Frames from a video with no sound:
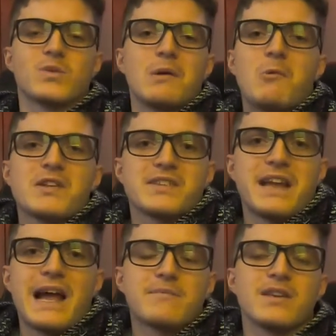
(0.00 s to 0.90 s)
wasn't
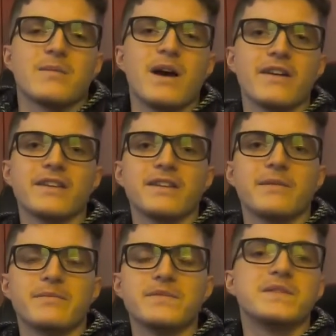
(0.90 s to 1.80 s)
happy about it.
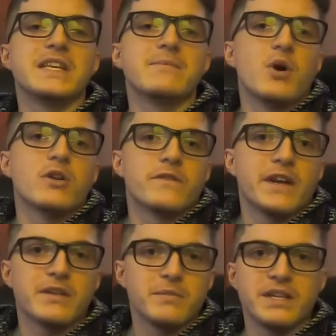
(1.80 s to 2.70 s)
It
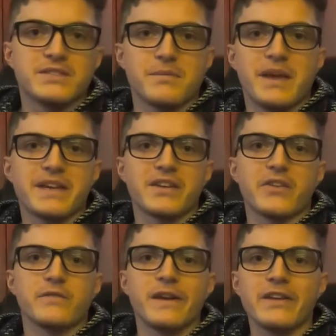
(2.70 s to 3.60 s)
demotivated me to make
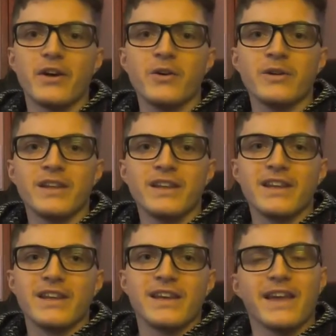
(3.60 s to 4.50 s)
another video.
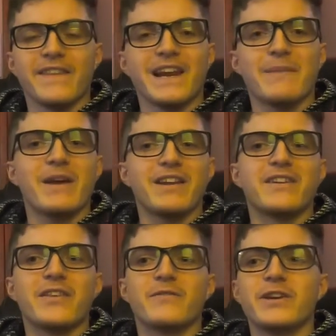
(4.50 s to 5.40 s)
And then I made
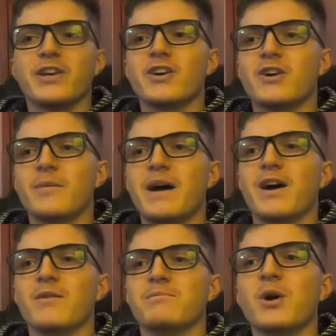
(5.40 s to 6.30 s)
another video
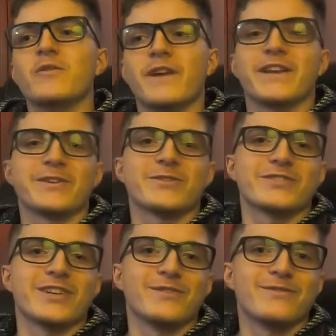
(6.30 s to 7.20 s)
about motivating
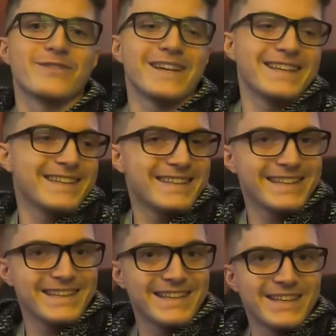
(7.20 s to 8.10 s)
yourself.
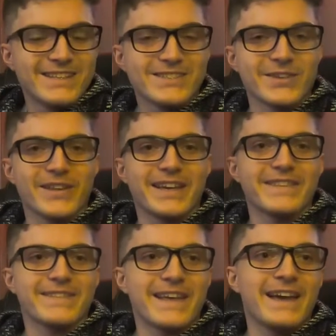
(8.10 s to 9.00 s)
So
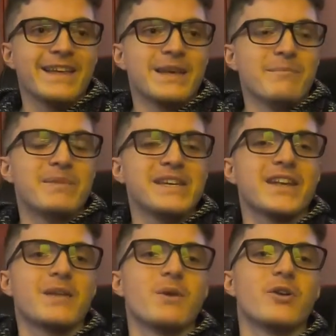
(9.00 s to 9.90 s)
that being
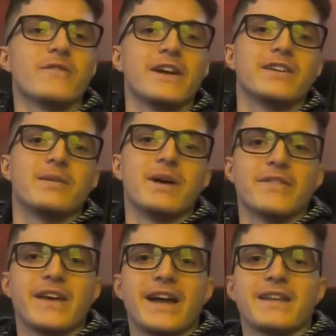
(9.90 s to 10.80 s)
unmotivated about
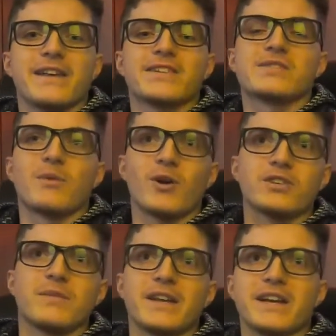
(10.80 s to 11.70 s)
that, like,
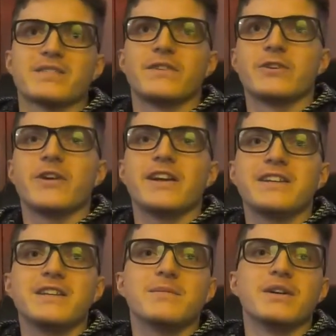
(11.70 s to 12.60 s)
sparked my next video
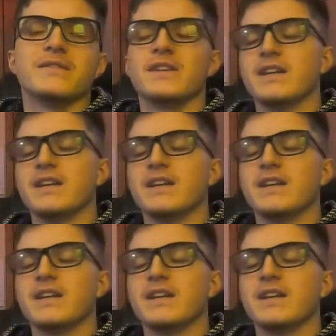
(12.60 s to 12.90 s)
idea. But